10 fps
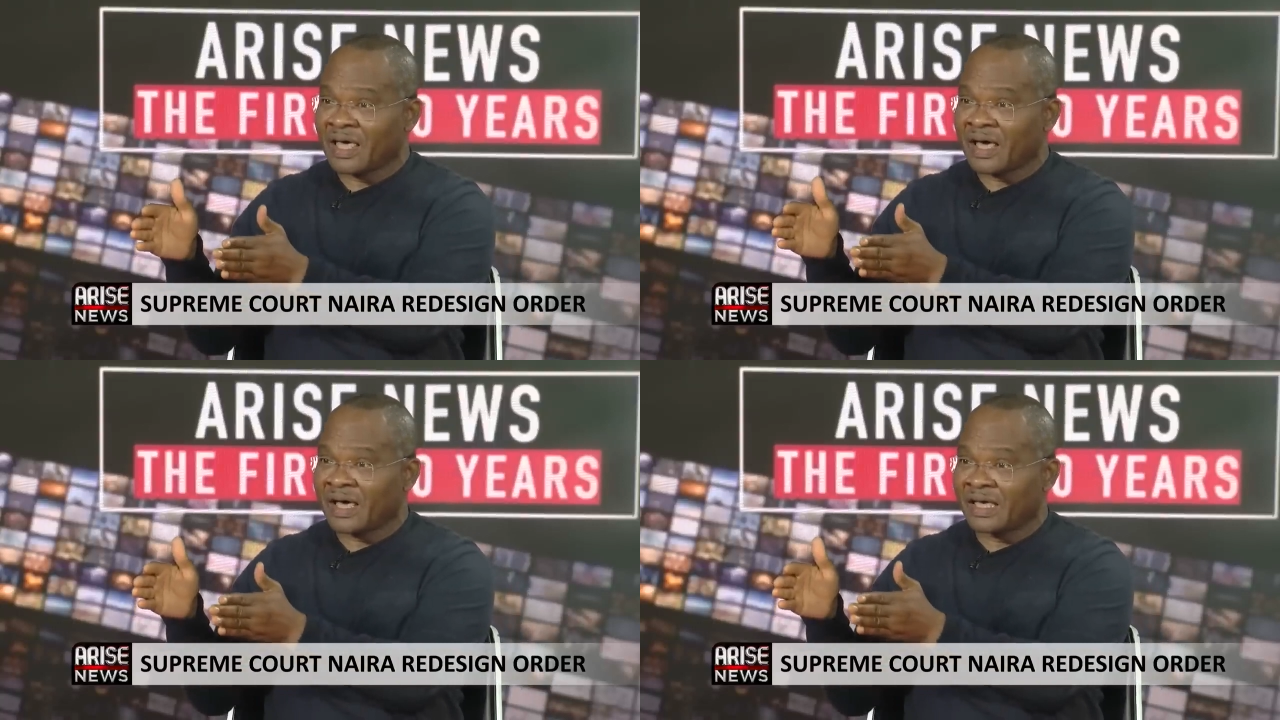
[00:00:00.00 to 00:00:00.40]

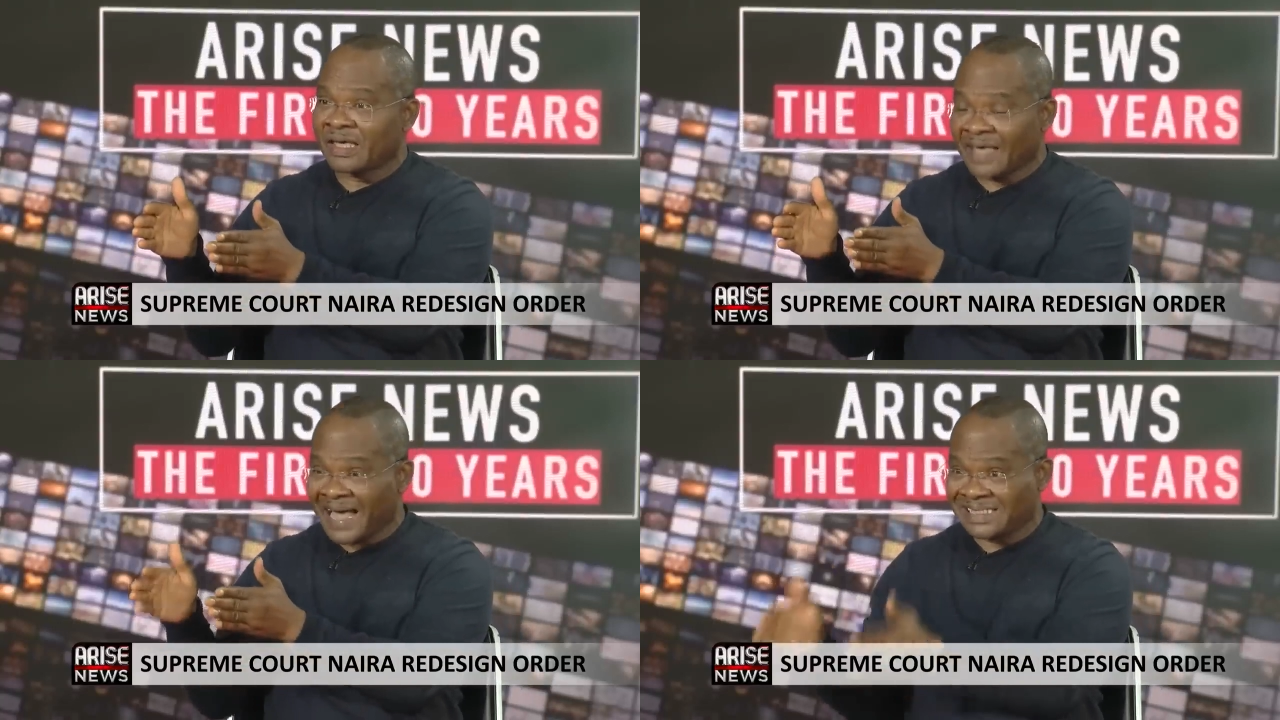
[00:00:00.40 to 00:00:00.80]

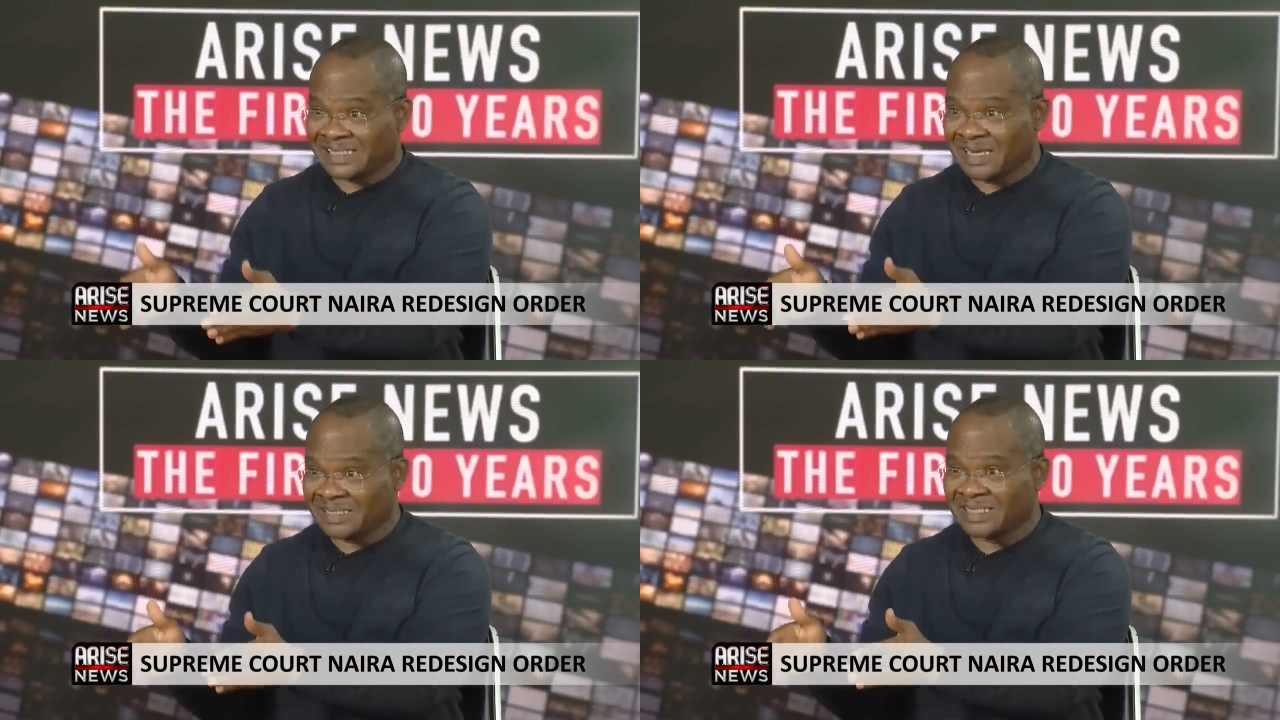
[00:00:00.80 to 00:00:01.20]
a
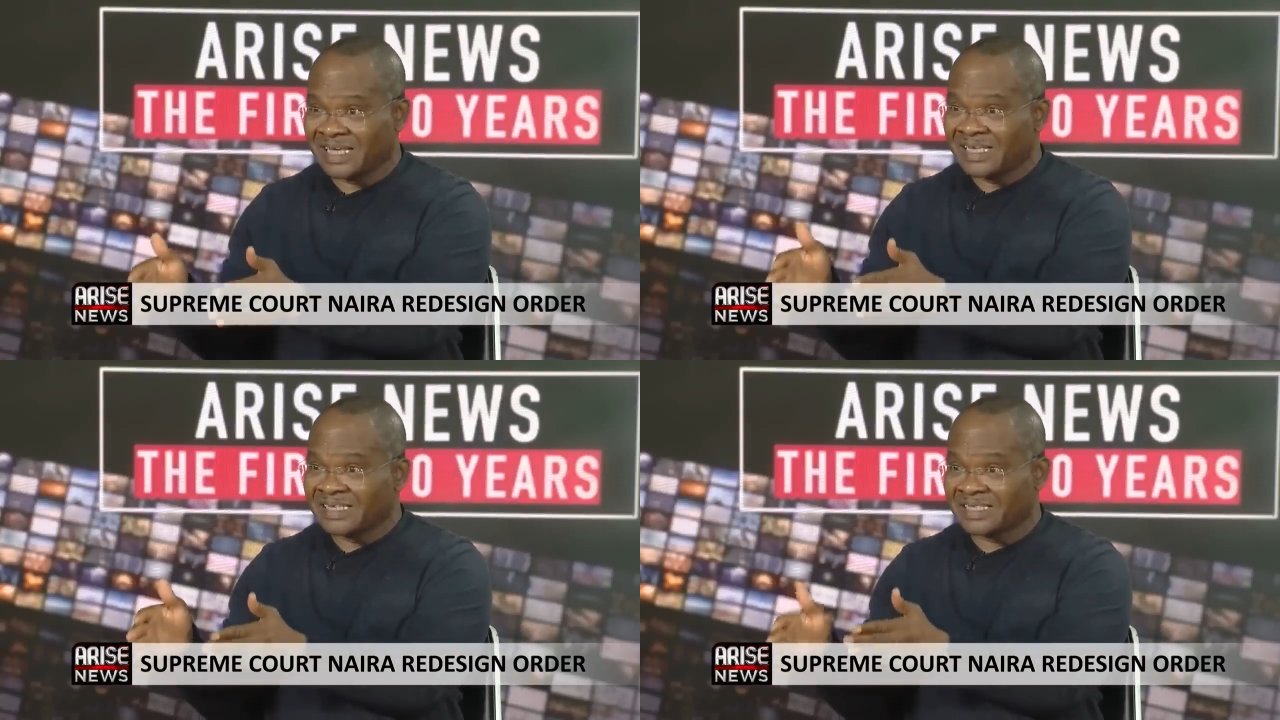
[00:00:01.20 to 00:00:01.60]
cashless
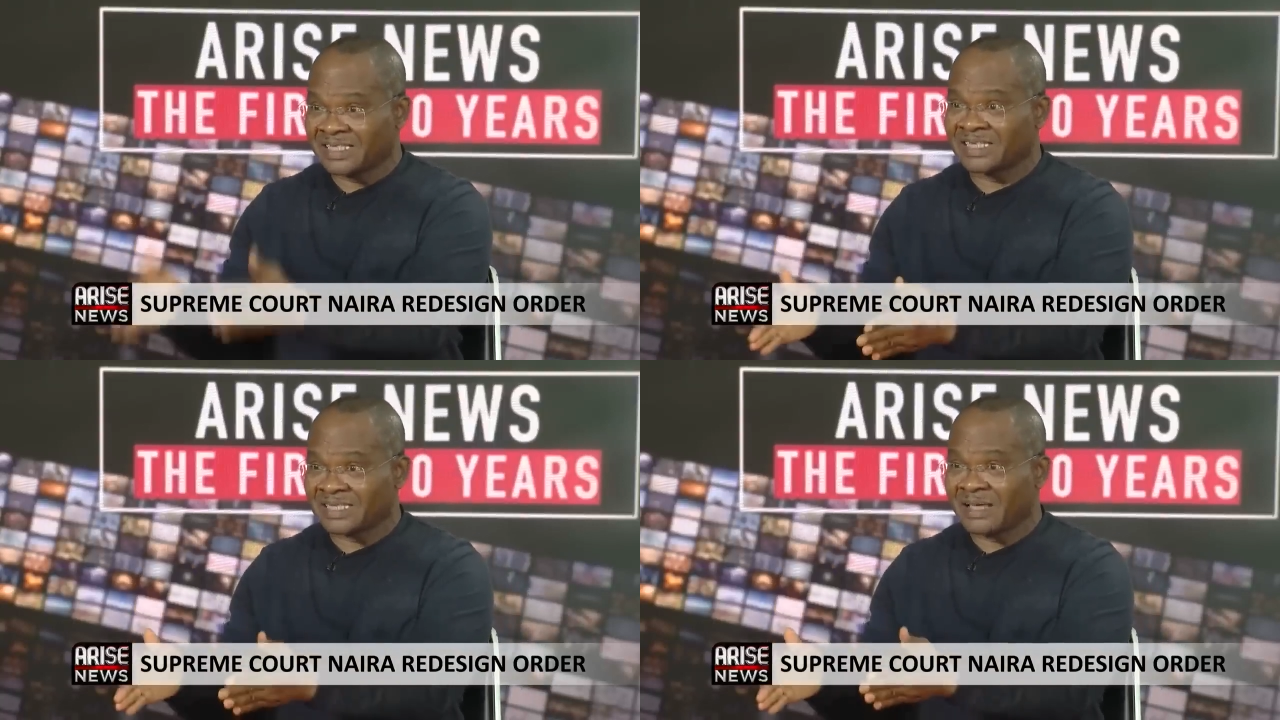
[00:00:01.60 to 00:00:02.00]

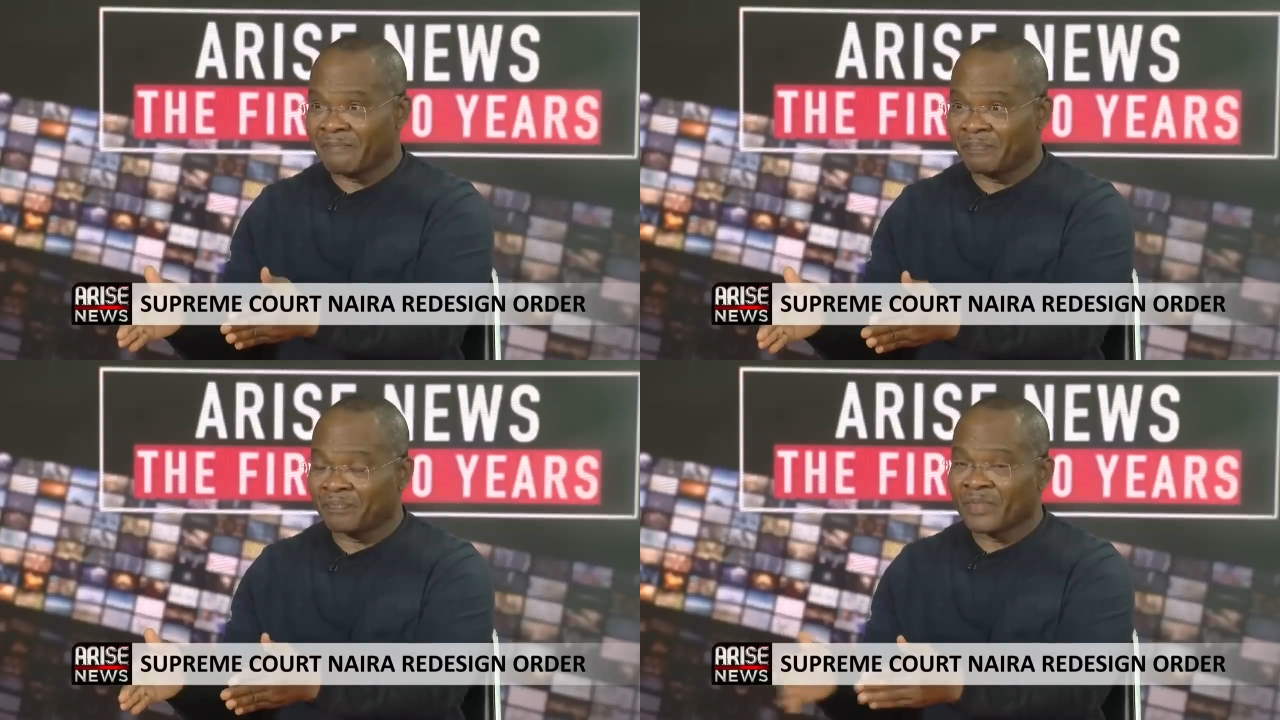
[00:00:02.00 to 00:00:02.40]

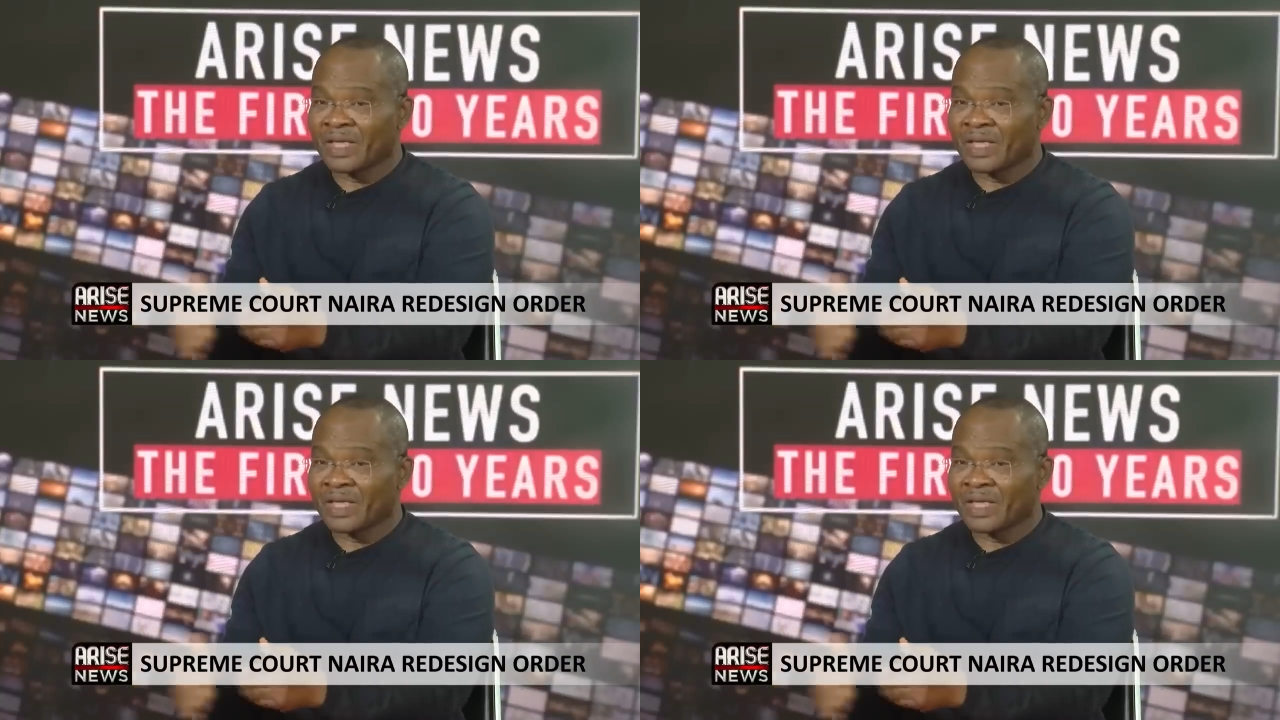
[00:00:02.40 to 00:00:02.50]
system,